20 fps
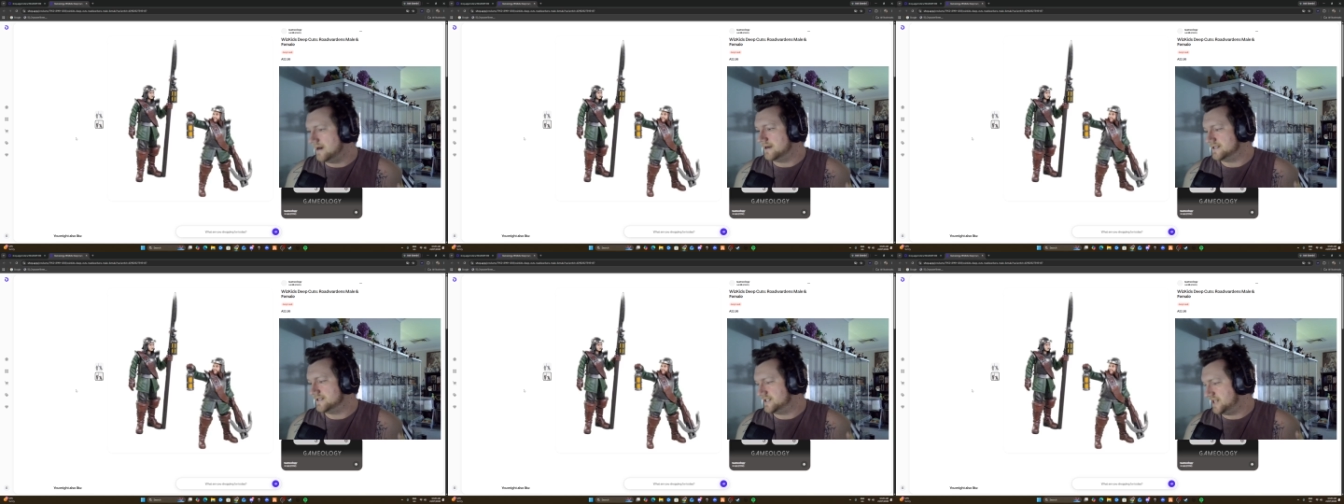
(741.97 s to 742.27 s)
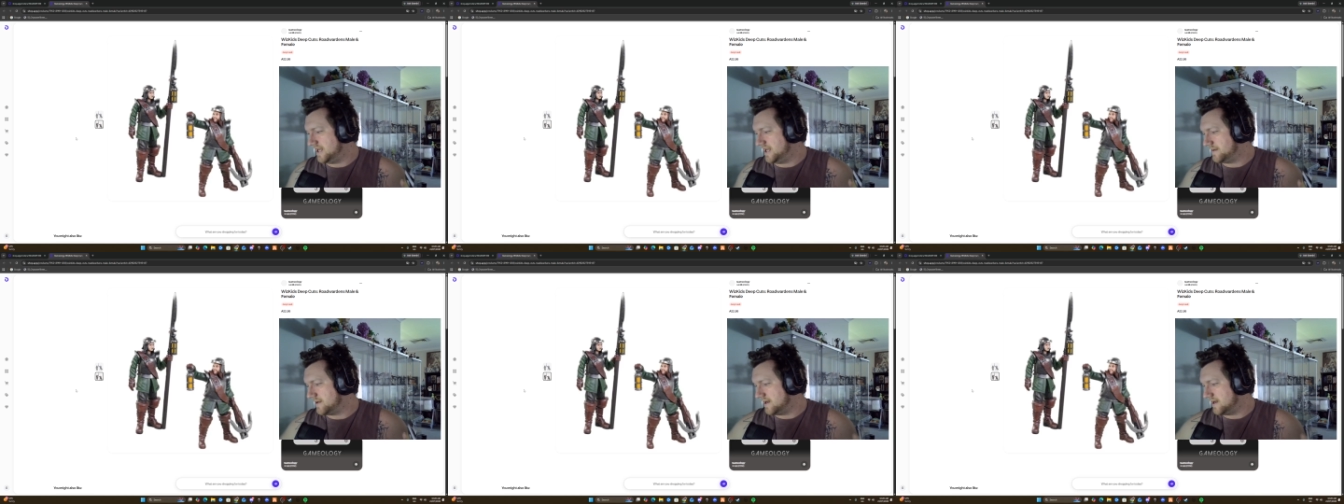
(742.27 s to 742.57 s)

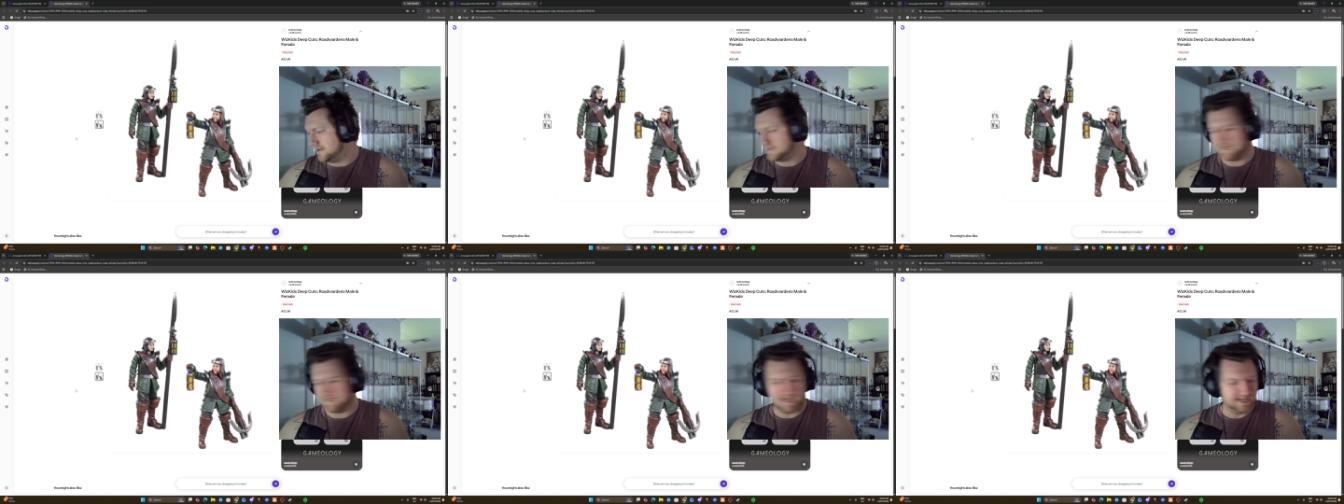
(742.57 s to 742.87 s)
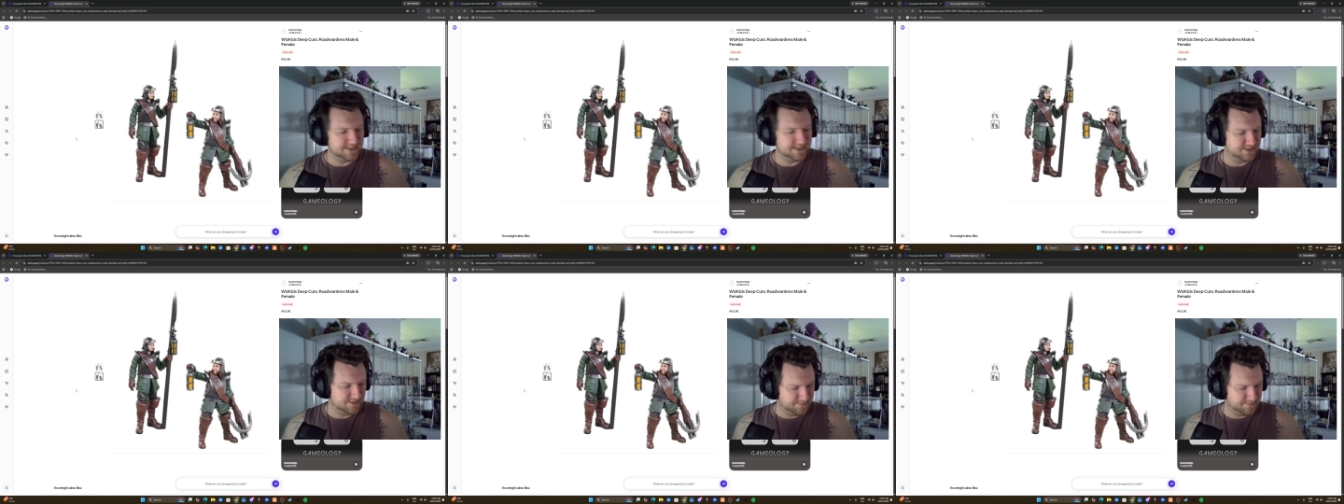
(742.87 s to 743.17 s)
Deep cuts
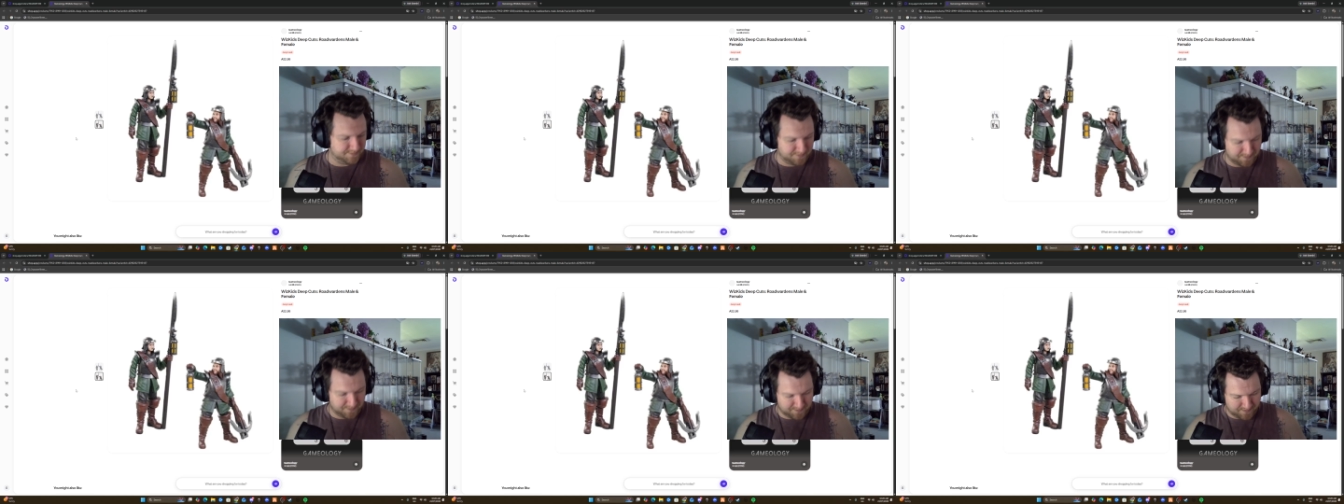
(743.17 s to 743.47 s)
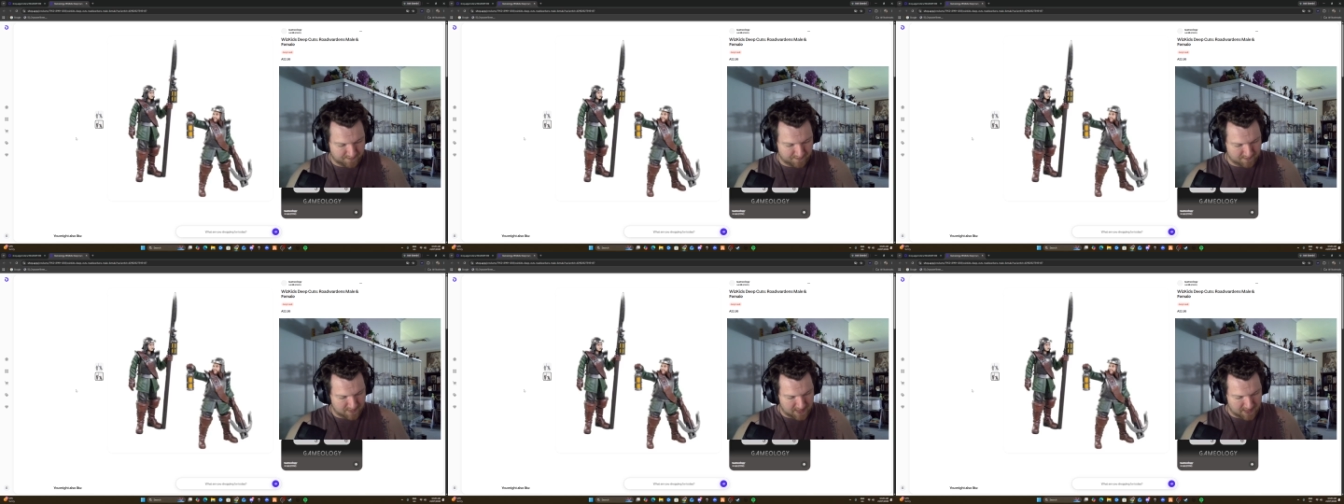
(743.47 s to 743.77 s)
as
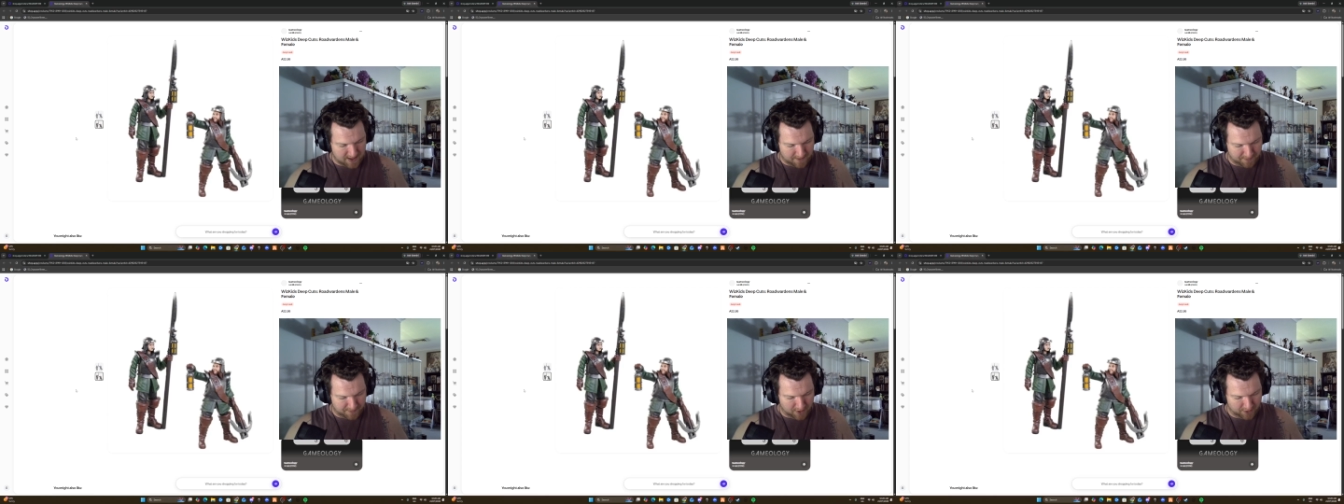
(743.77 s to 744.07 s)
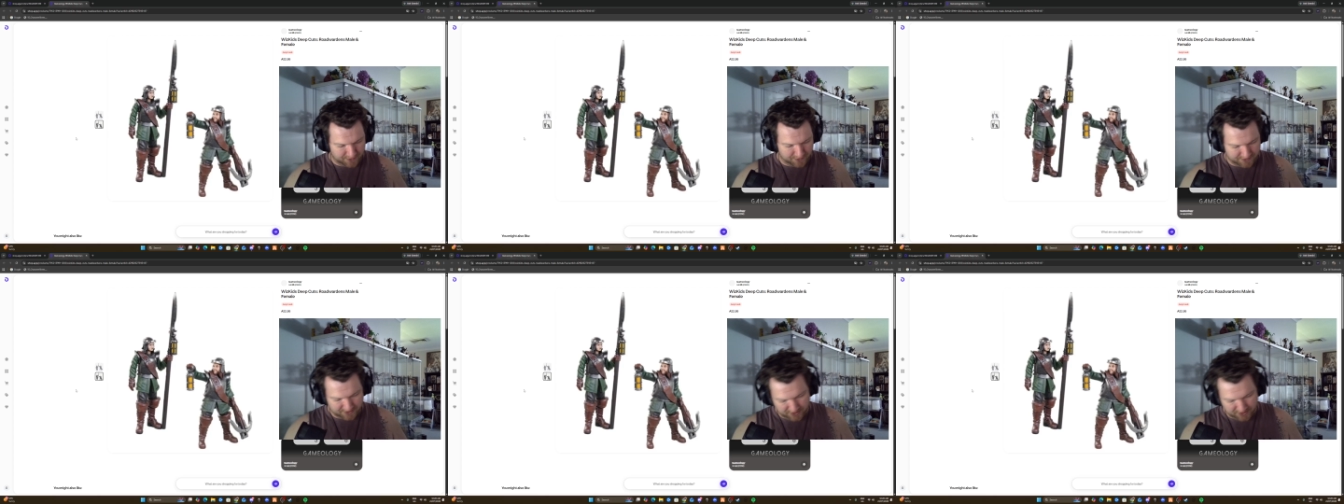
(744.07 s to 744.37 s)

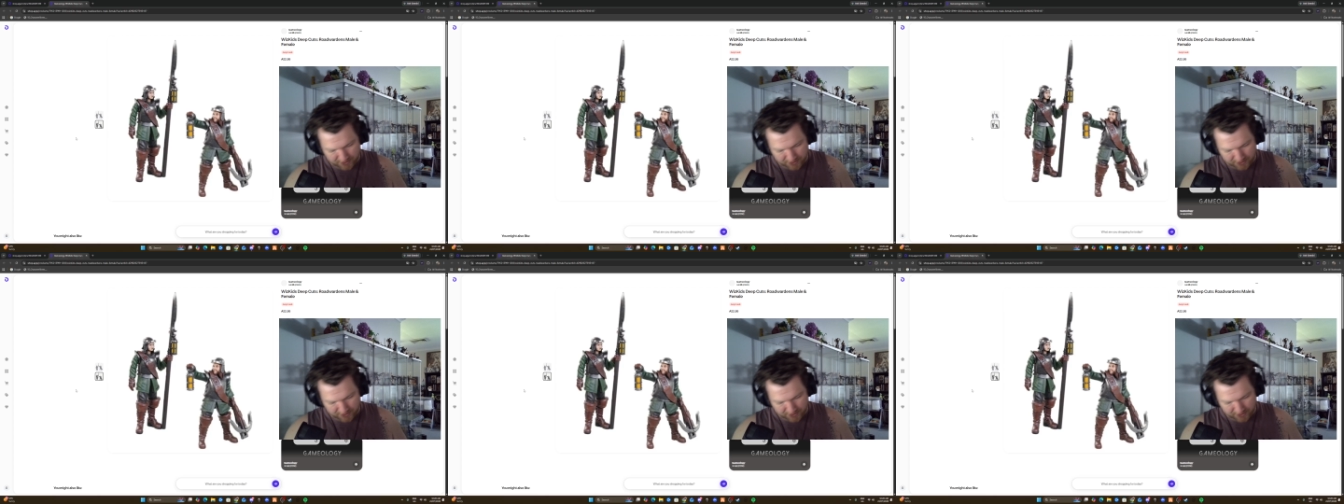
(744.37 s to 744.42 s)
opposed